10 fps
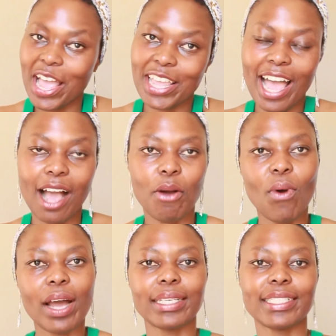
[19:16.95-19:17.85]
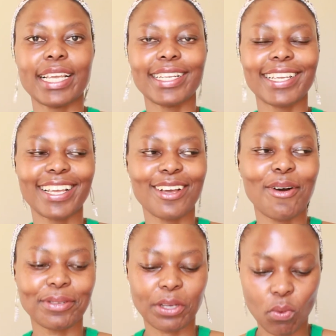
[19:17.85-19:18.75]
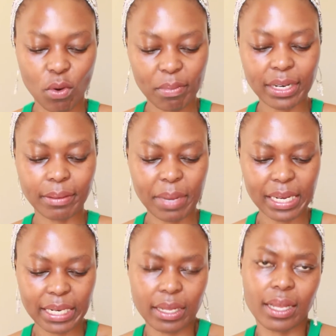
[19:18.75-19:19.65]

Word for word: a young one dating an older woman, but